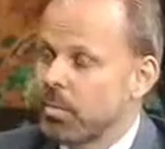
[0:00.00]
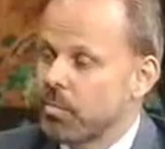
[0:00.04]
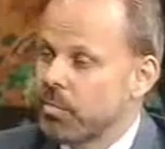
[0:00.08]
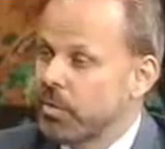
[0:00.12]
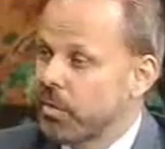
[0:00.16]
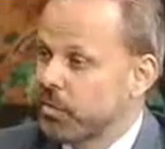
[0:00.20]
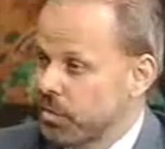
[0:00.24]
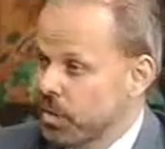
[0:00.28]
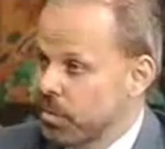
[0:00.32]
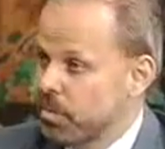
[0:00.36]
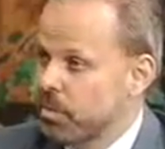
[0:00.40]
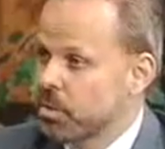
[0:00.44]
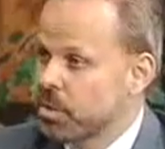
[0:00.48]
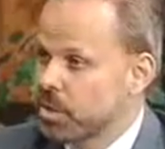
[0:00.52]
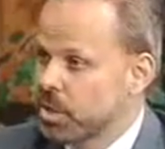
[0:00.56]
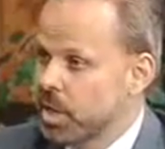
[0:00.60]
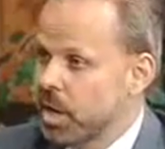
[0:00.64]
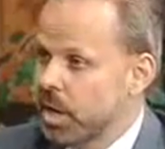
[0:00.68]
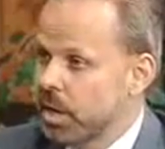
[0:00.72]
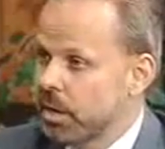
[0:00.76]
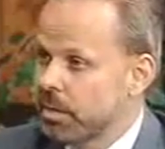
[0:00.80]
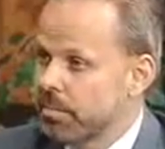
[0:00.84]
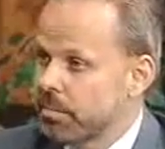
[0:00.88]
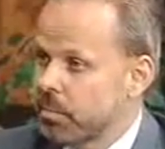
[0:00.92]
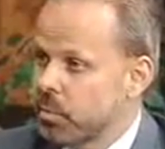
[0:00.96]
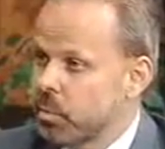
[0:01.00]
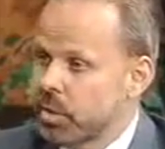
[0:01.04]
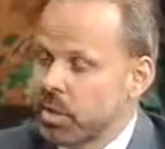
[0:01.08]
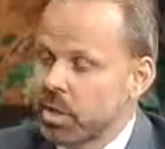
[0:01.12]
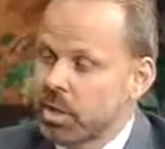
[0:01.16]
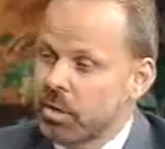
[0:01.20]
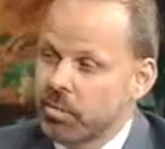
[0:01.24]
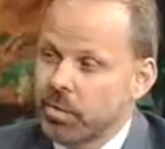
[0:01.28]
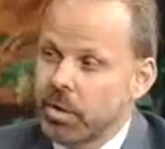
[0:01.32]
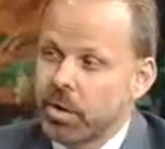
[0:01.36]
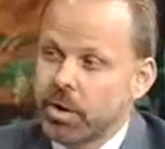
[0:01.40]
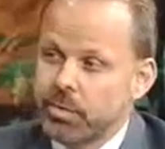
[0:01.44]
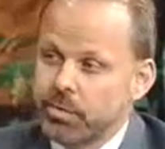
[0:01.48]
50%
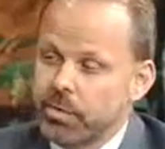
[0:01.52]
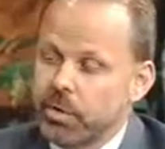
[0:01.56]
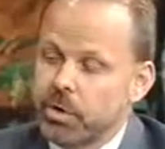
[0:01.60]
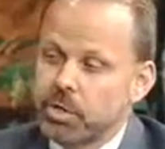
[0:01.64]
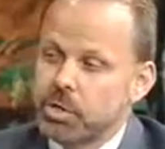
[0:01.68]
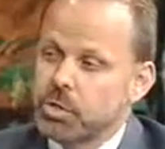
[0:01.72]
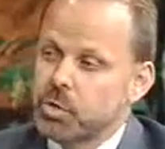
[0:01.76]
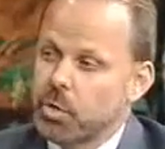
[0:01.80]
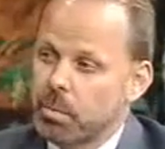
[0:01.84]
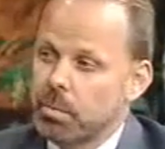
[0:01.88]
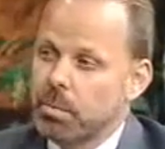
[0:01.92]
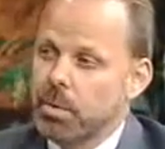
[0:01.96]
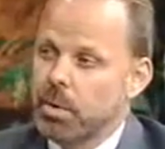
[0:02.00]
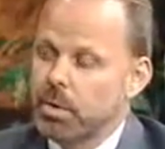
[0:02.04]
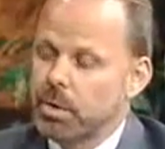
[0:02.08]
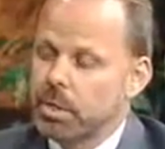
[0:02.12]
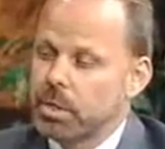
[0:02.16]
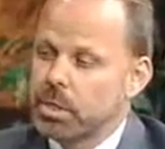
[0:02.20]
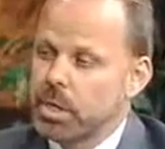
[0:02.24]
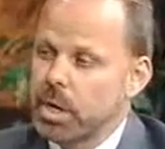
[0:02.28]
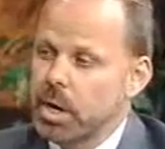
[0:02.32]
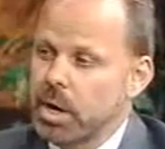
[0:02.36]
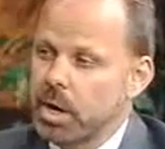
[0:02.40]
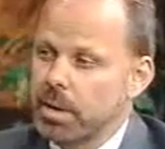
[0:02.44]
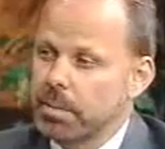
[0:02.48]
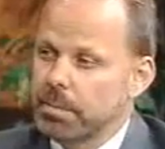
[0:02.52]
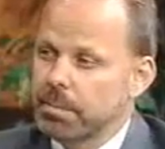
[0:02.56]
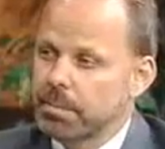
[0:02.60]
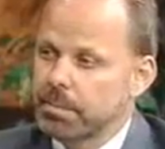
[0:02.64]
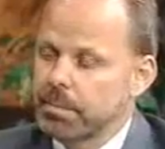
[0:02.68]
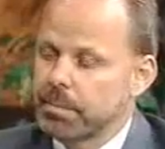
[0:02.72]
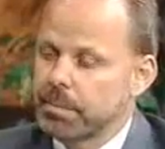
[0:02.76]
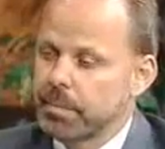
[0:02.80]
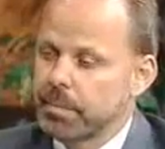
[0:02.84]
within a very, very short period of time.